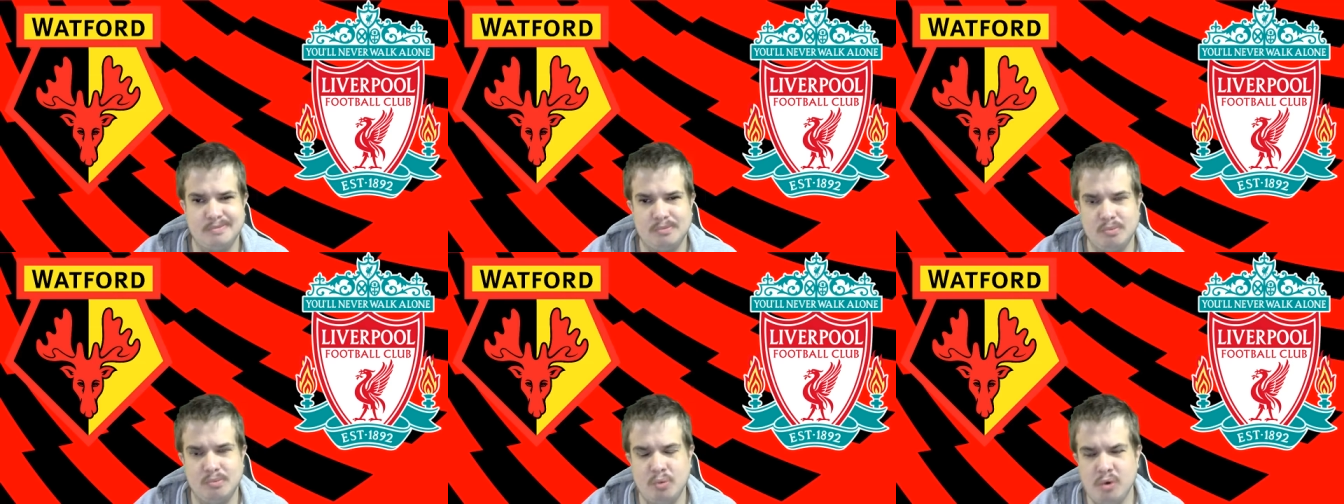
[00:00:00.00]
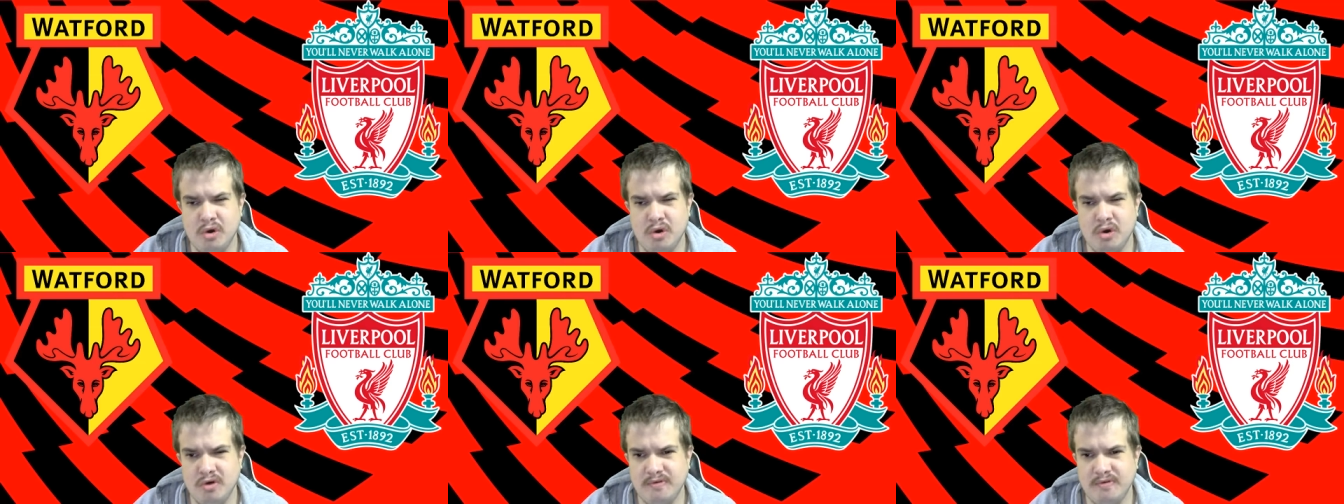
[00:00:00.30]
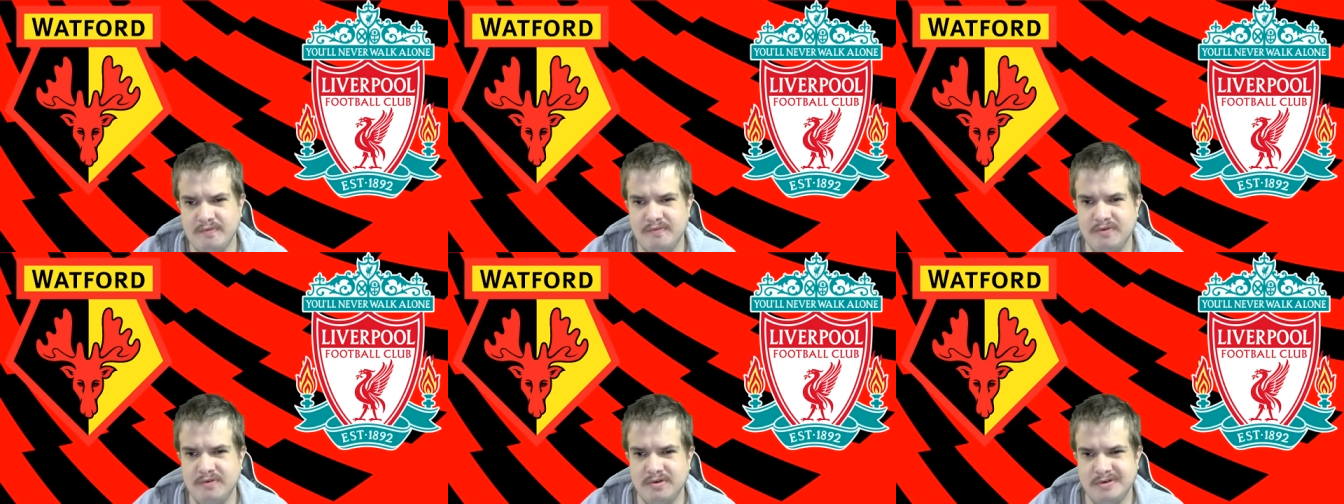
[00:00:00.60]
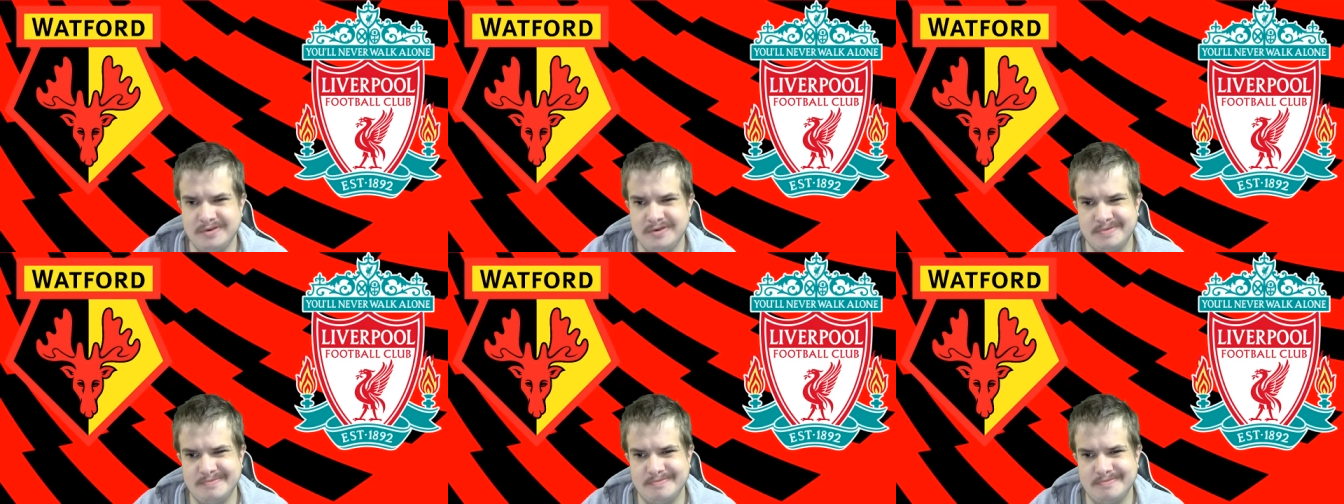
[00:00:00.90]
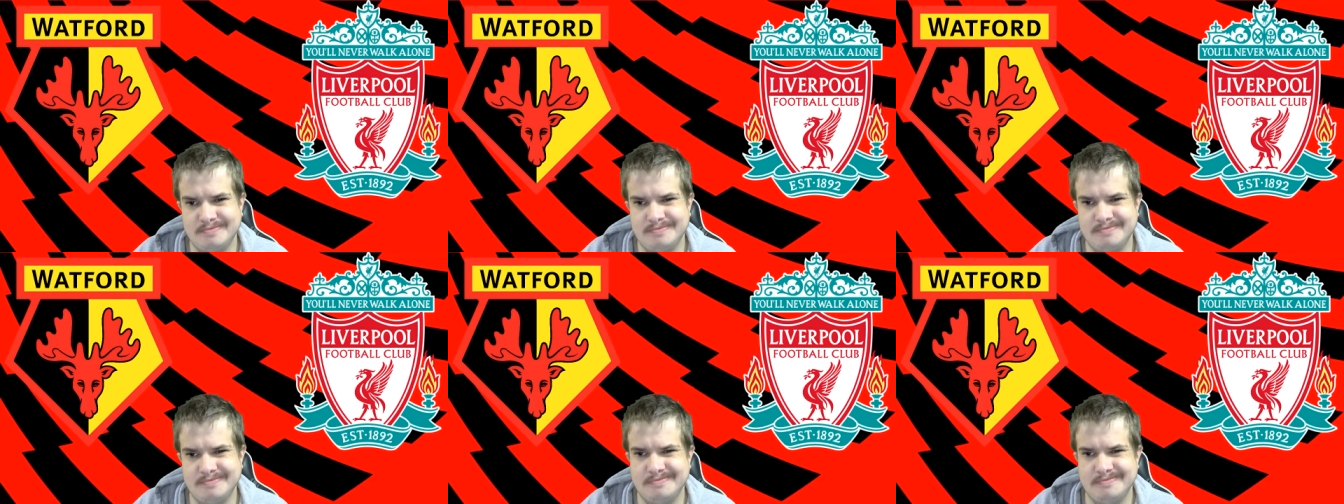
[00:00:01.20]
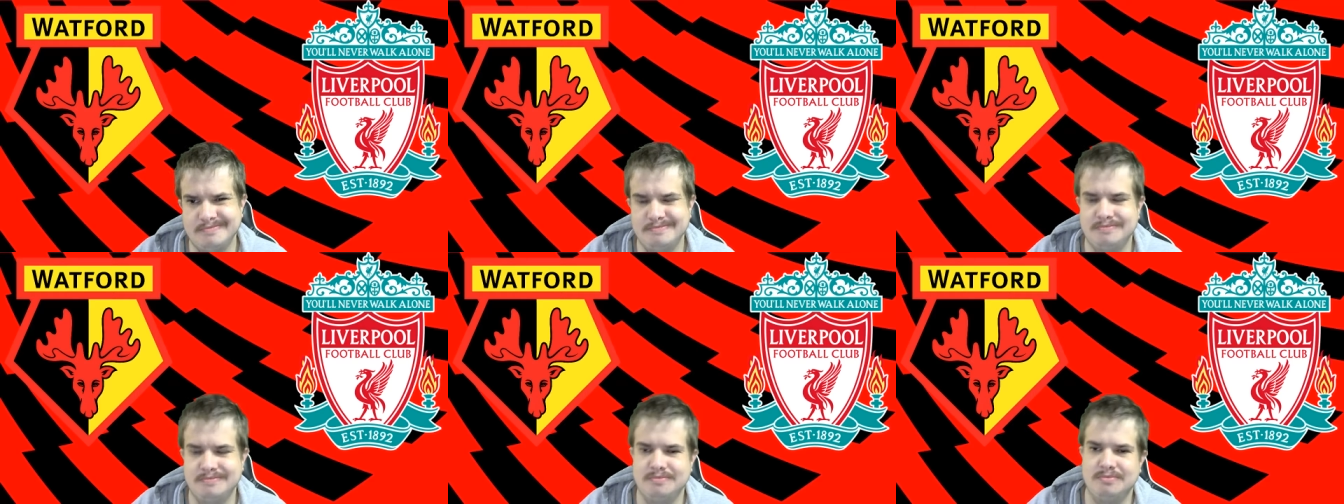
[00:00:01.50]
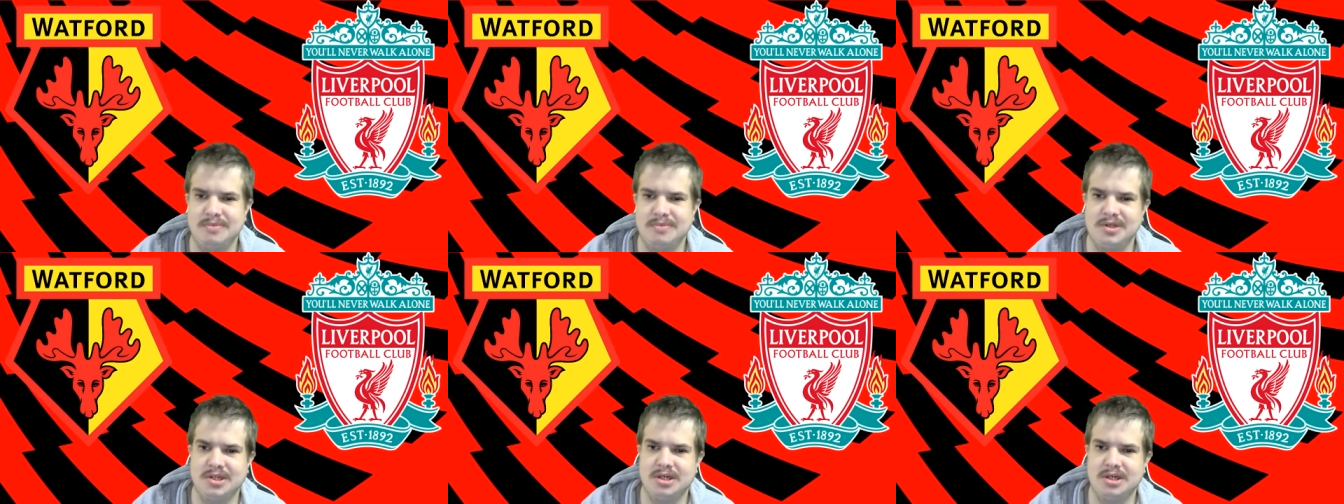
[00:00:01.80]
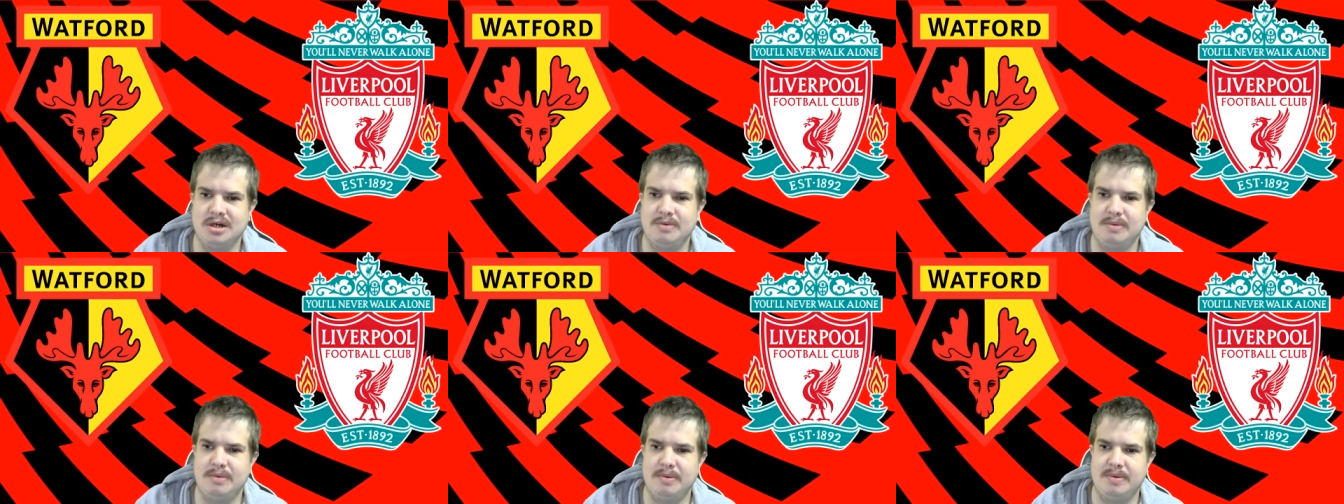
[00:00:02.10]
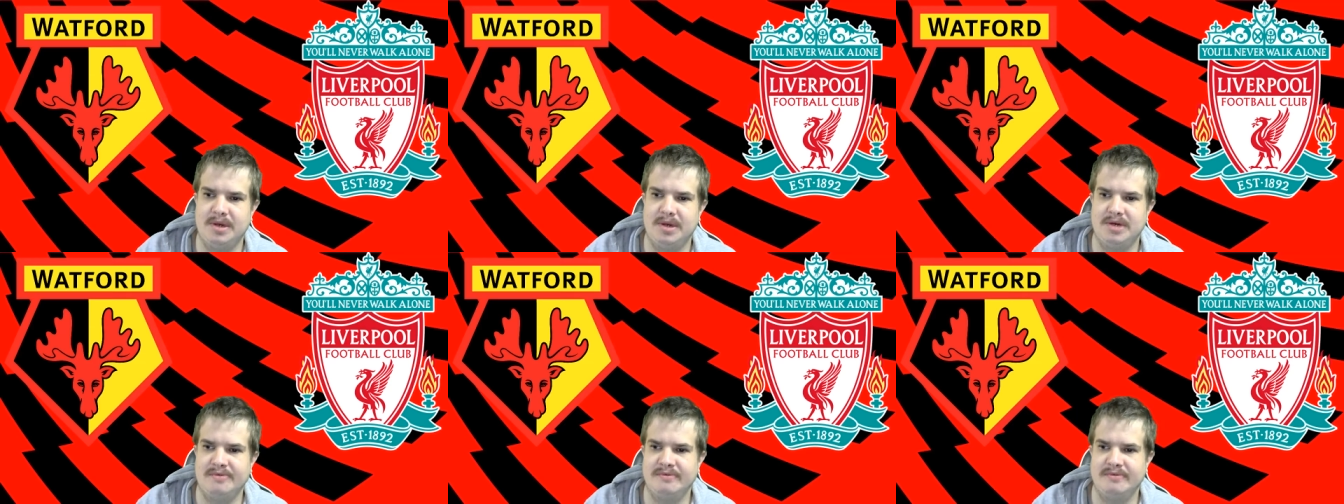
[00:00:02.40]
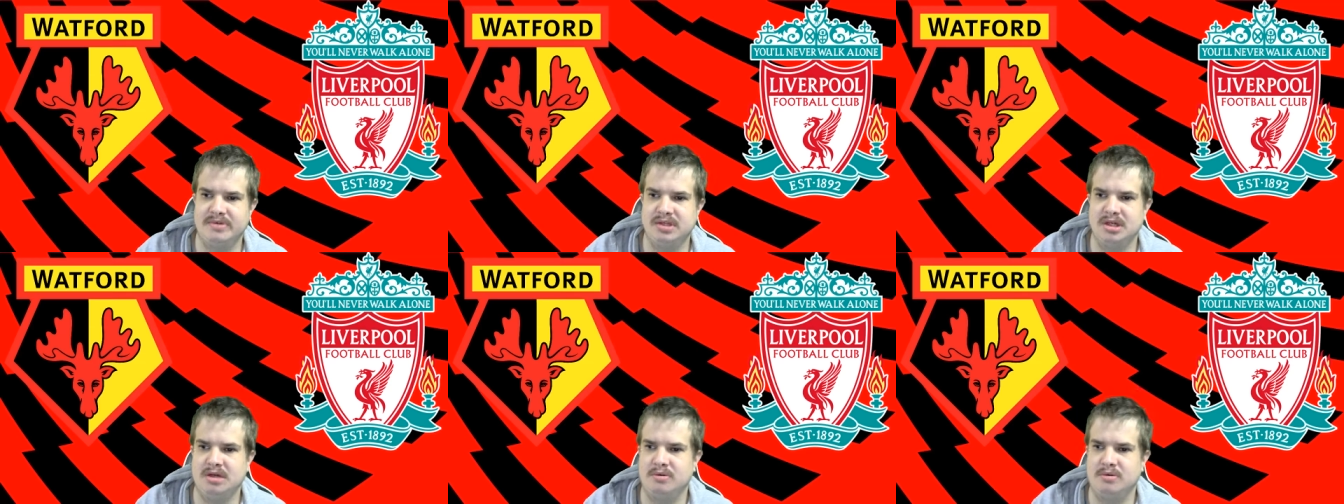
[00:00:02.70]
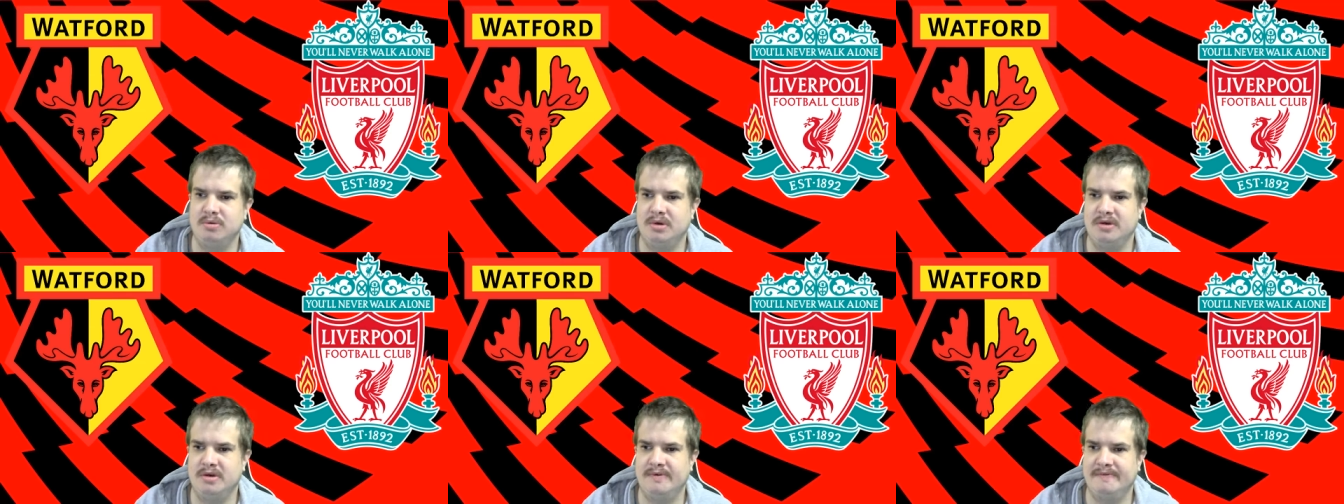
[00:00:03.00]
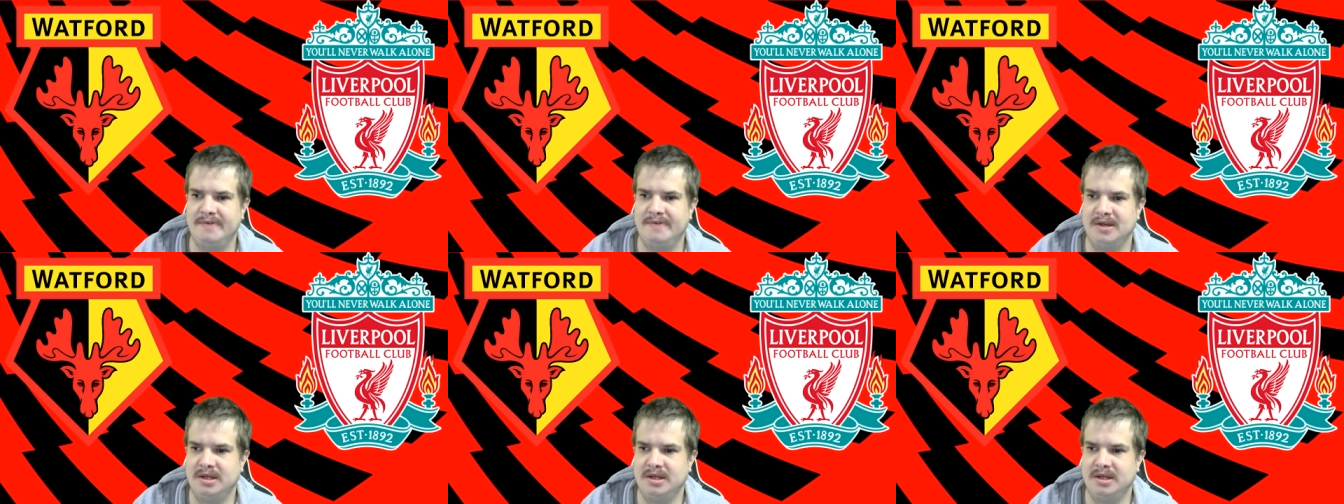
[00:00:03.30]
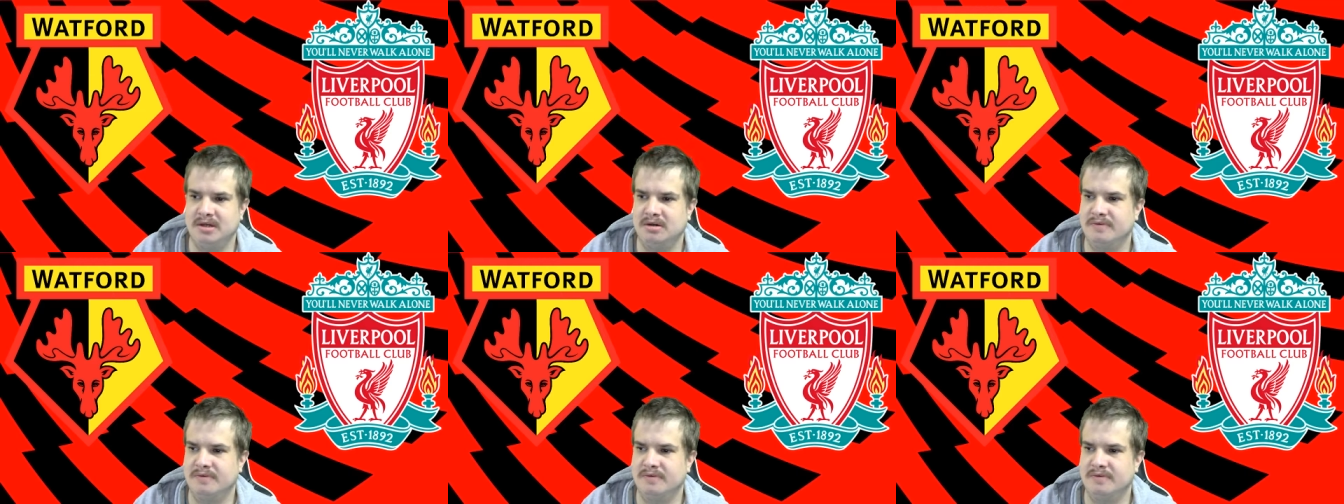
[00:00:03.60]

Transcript: Watford mm, missed a bit of a top one, I think.